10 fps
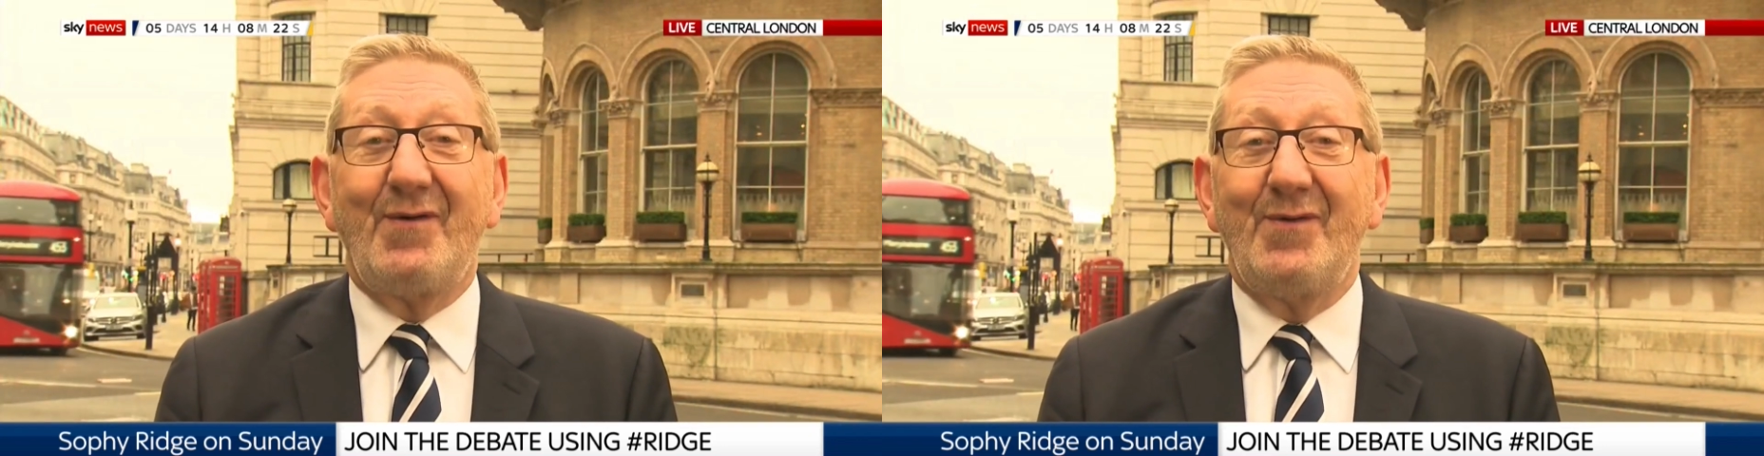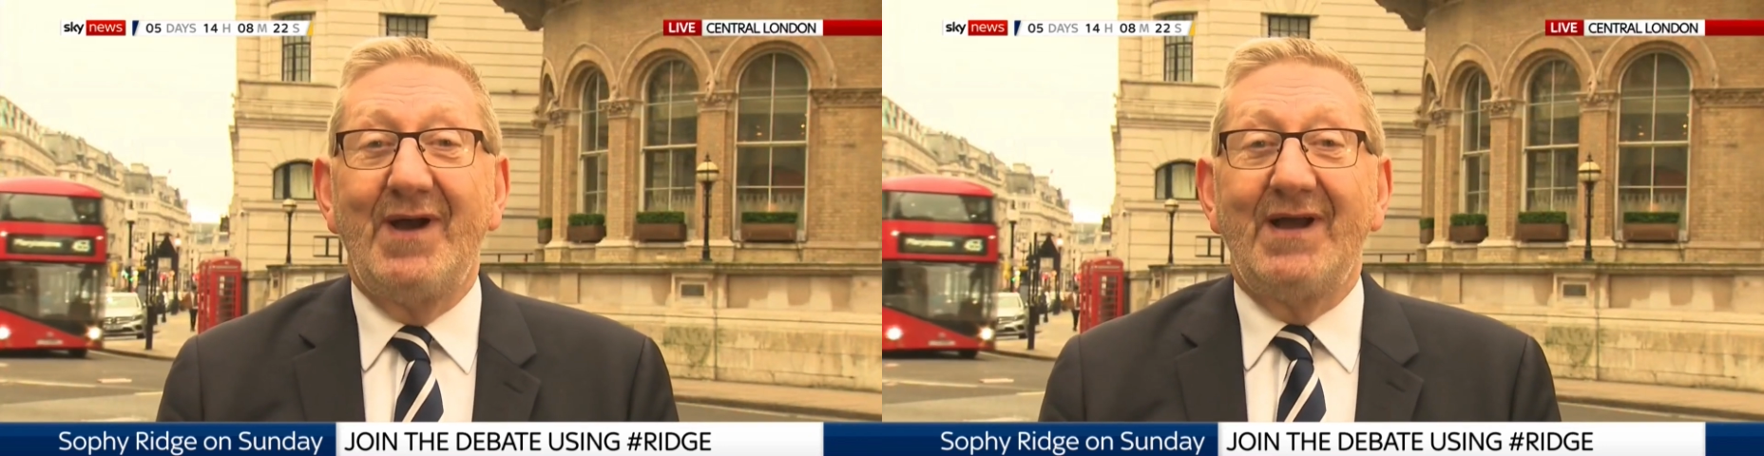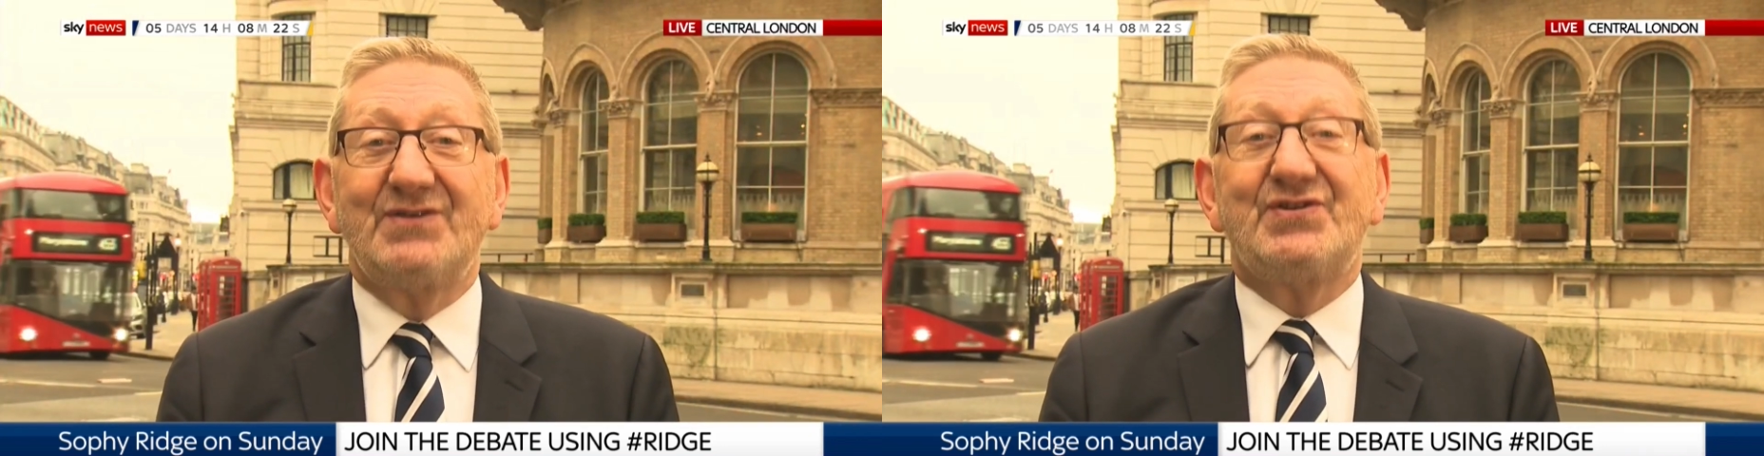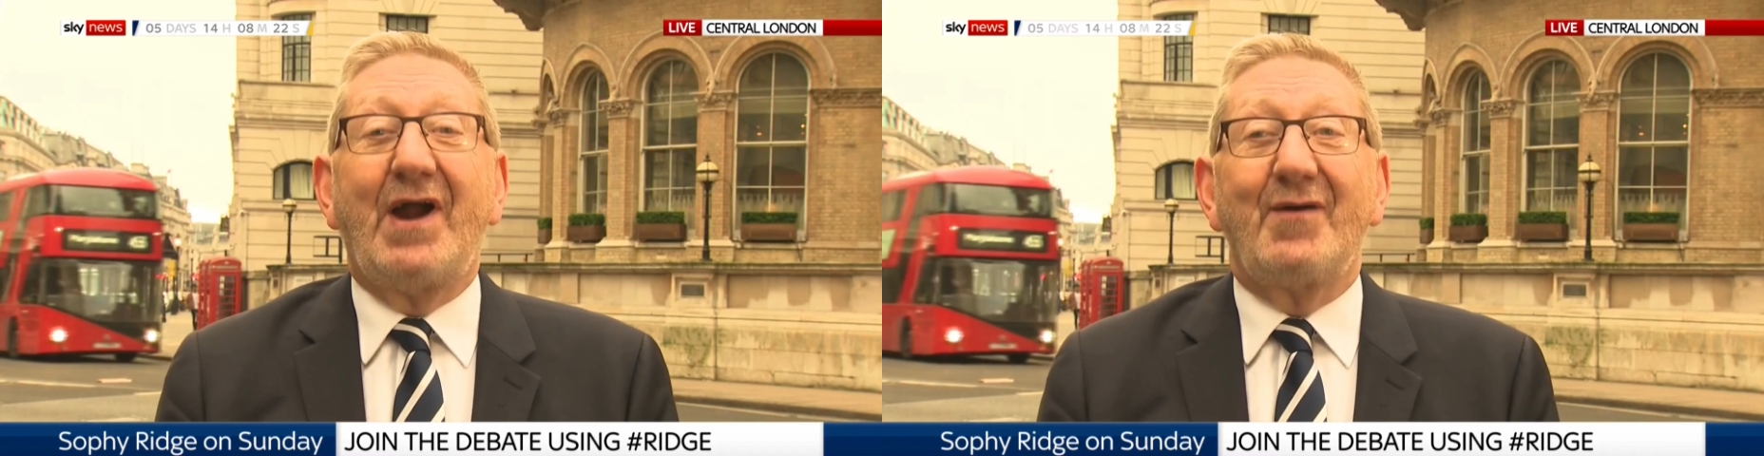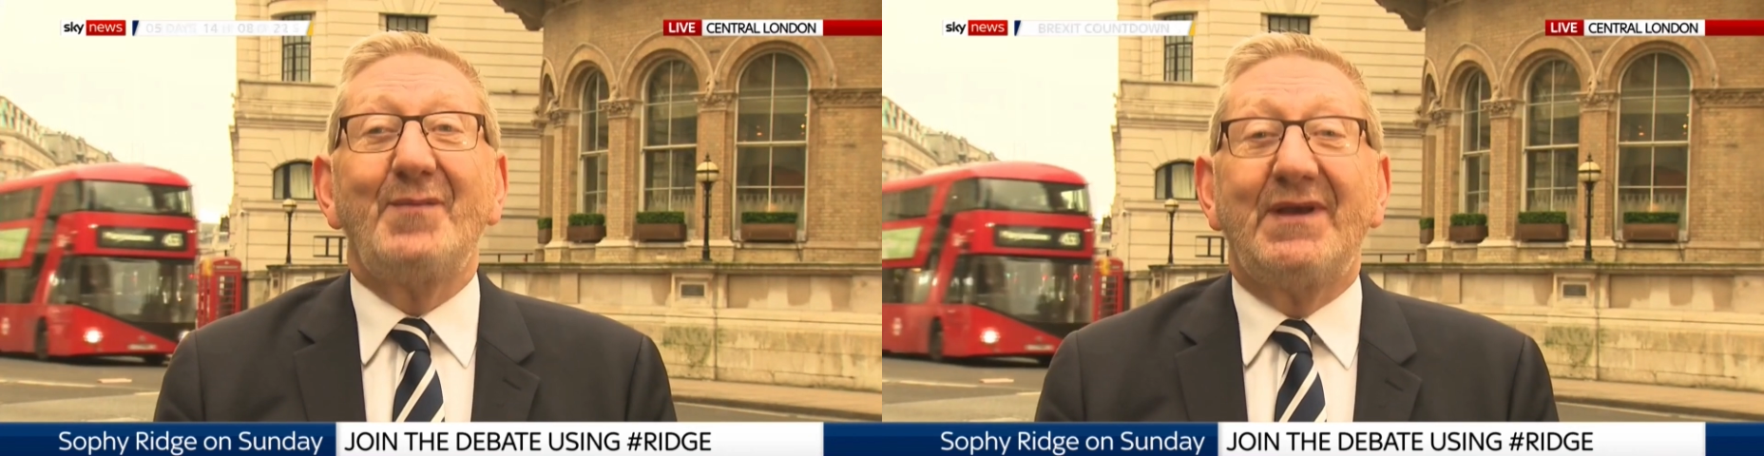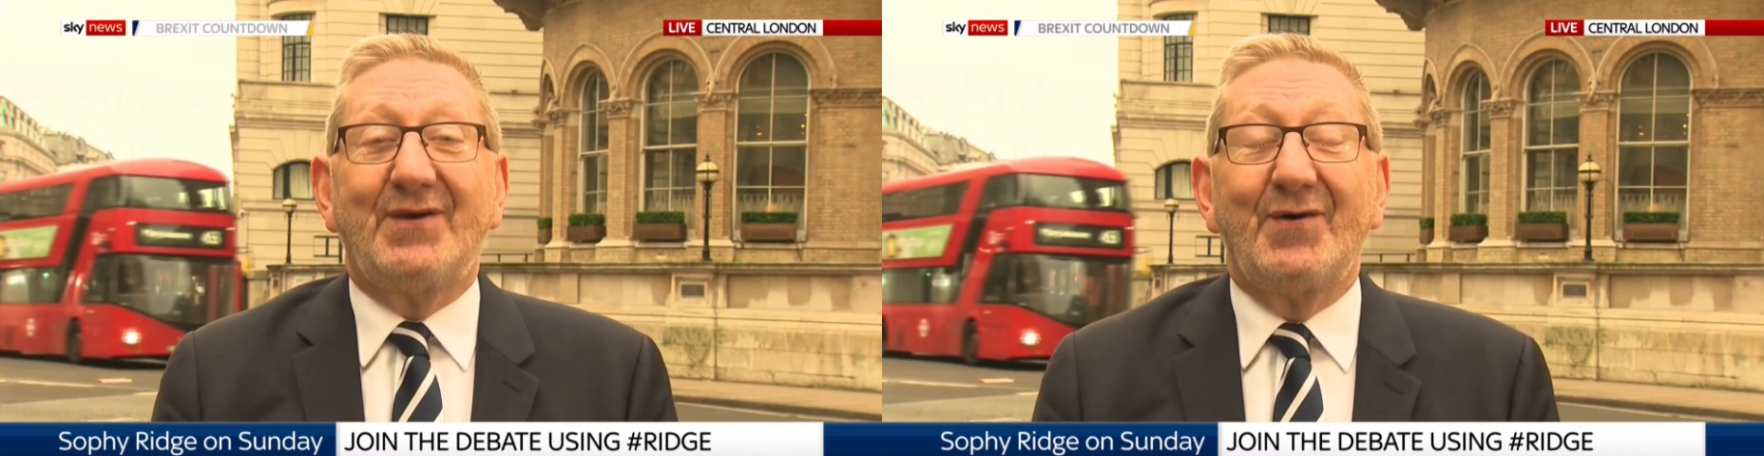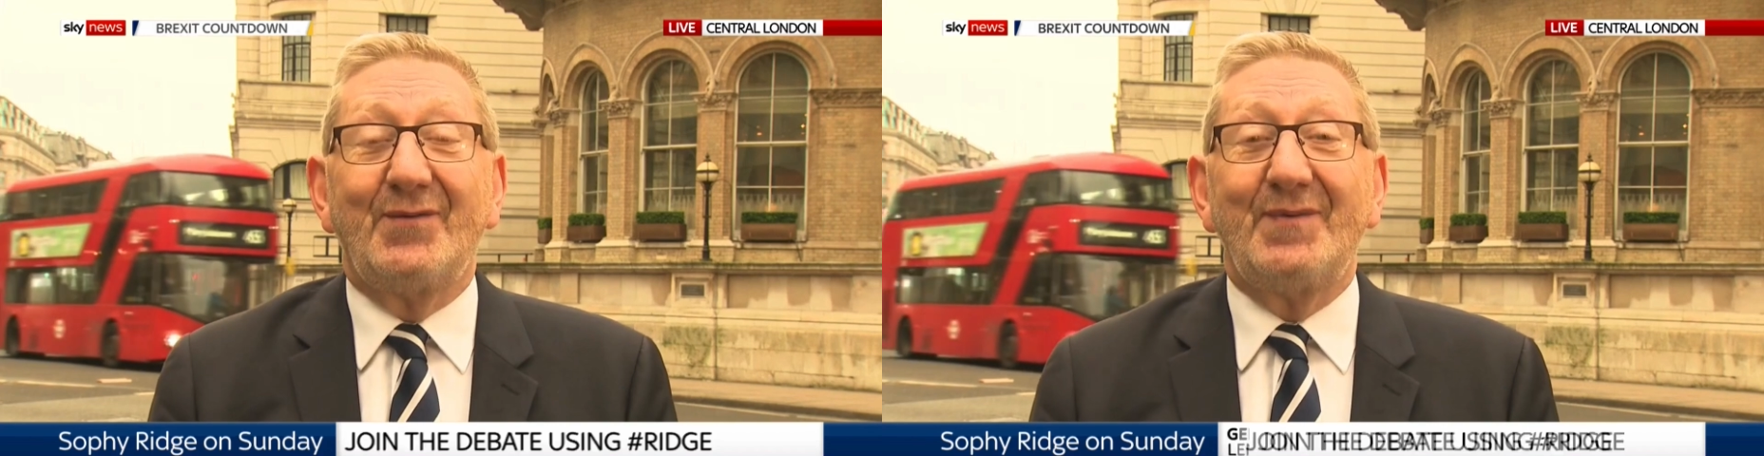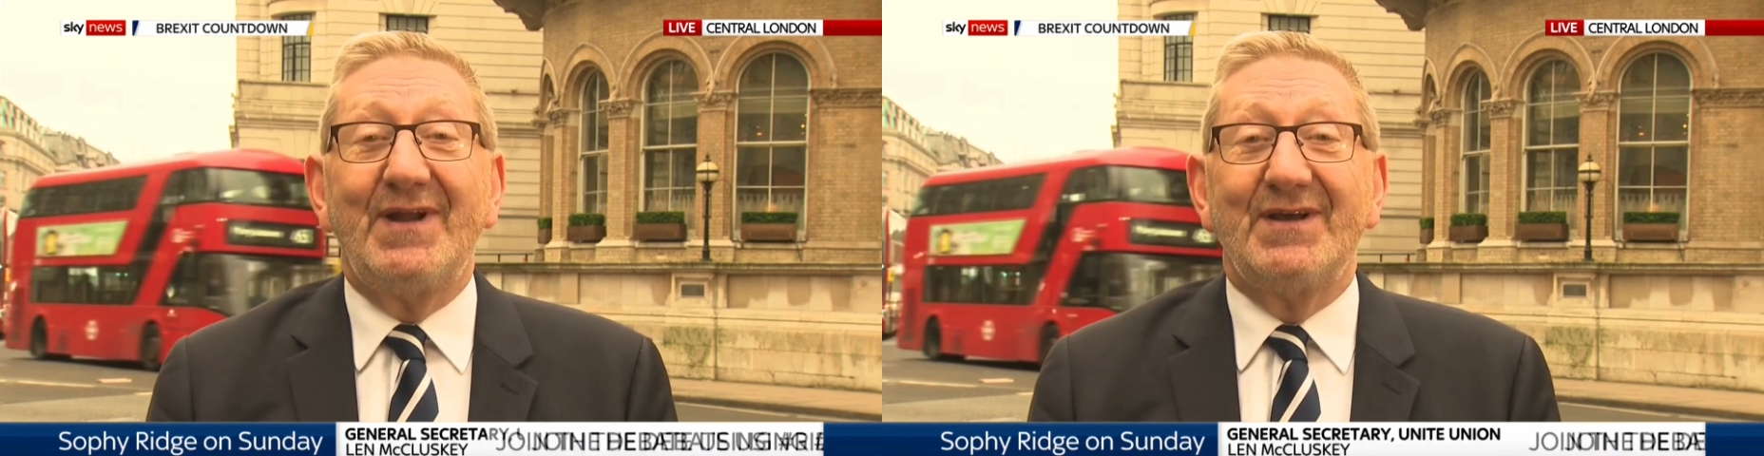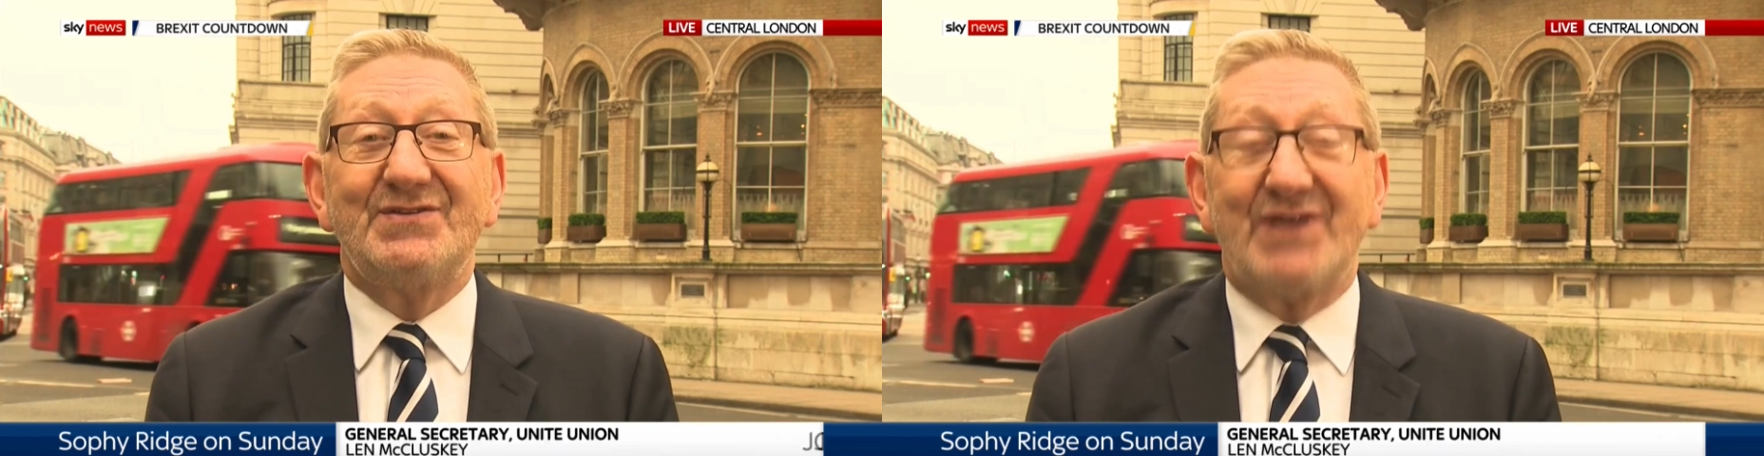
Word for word: ago, Jeremy Corbyn,